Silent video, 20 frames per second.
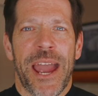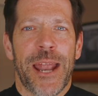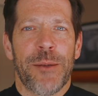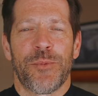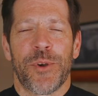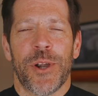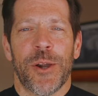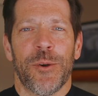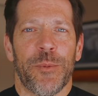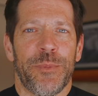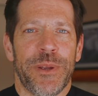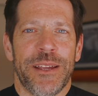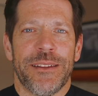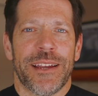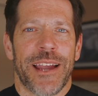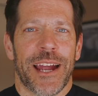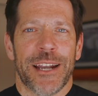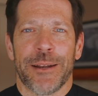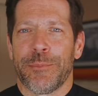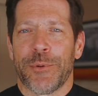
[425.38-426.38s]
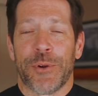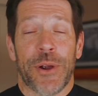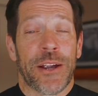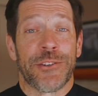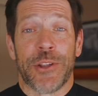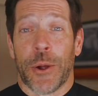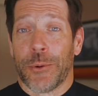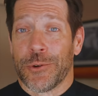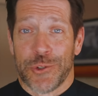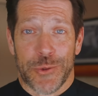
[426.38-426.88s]
Bad prayer would be the kind of
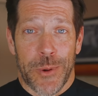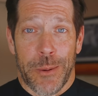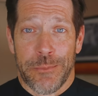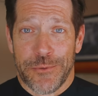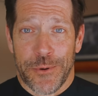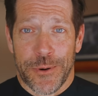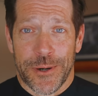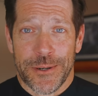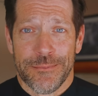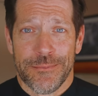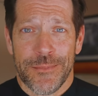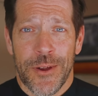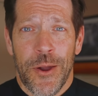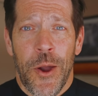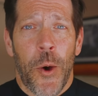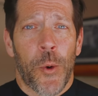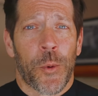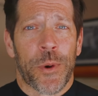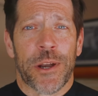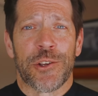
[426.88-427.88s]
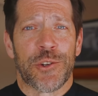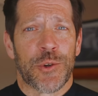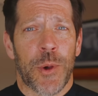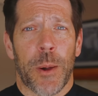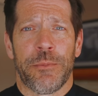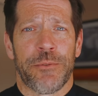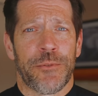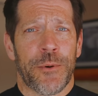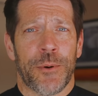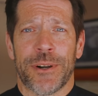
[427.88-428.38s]
prayer I don't show up for, or I
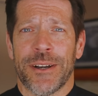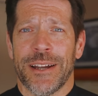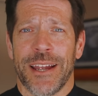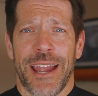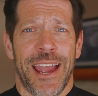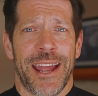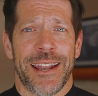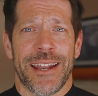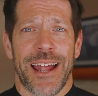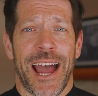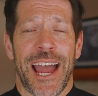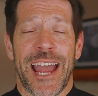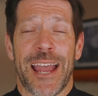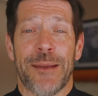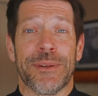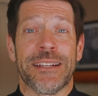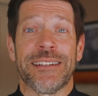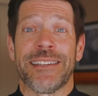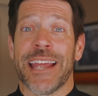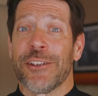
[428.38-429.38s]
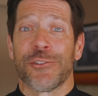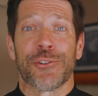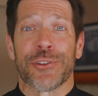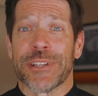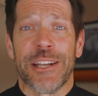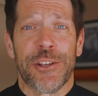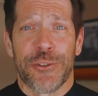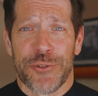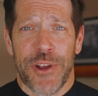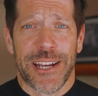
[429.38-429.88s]
show up for and I am
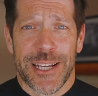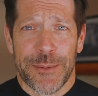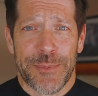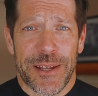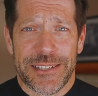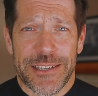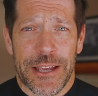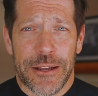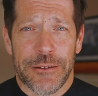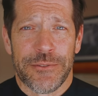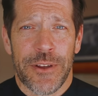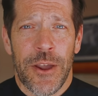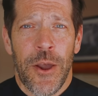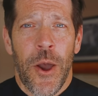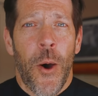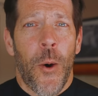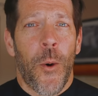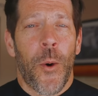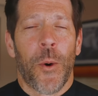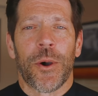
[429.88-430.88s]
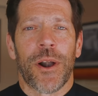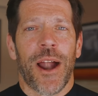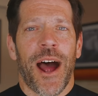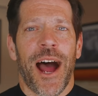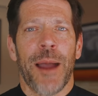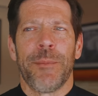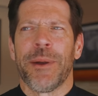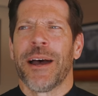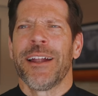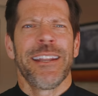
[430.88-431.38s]
intentionally distracting myself, or
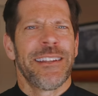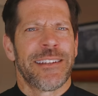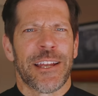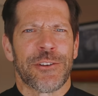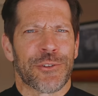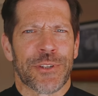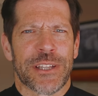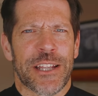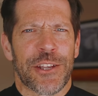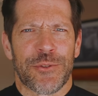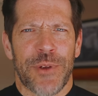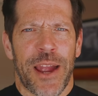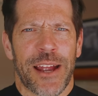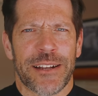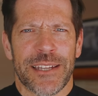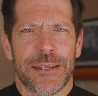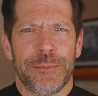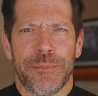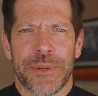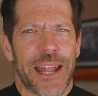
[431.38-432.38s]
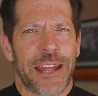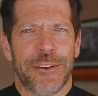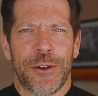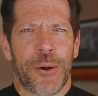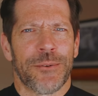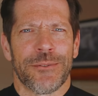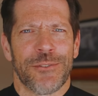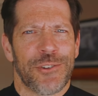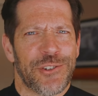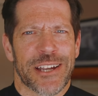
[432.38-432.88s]
I'm unintentionally distracted, but I
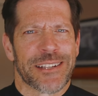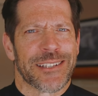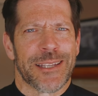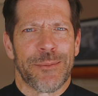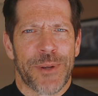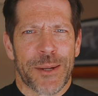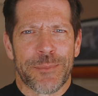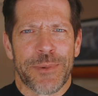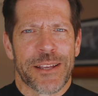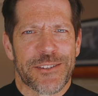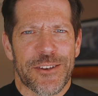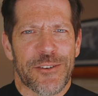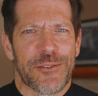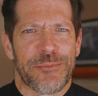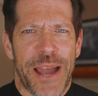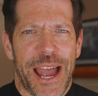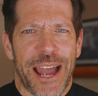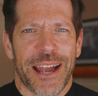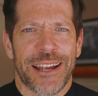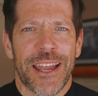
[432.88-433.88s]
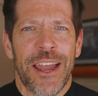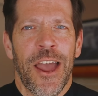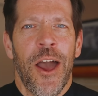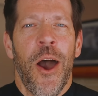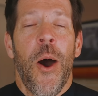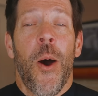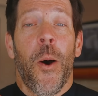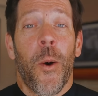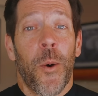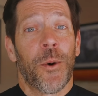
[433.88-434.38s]
don't gently bring myself back,
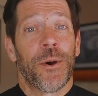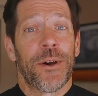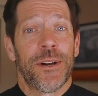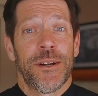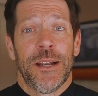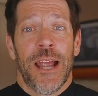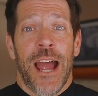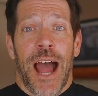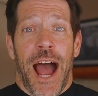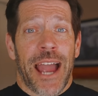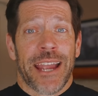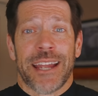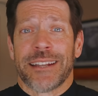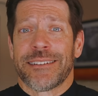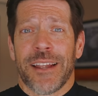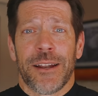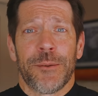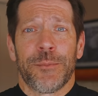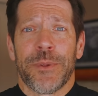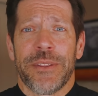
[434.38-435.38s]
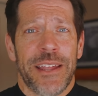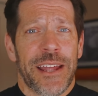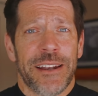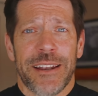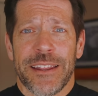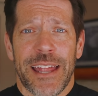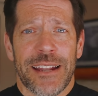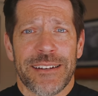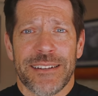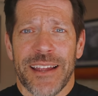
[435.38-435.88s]
or I get done with the
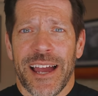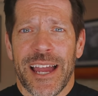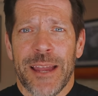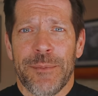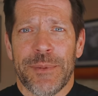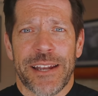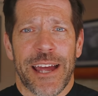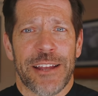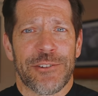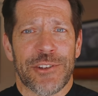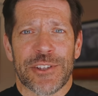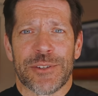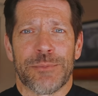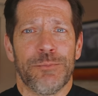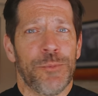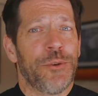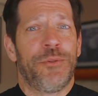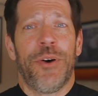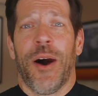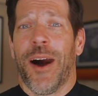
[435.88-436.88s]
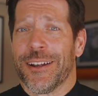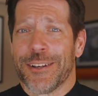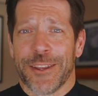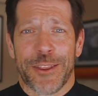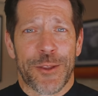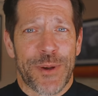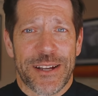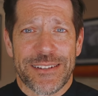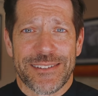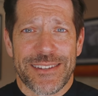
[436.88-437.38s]
end of that time and I just move on to
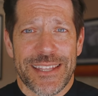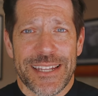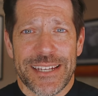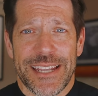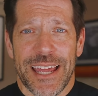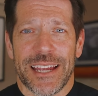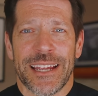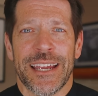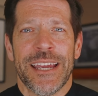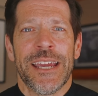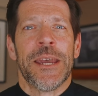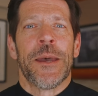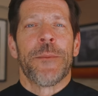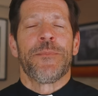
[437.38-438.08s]
the rest of the day.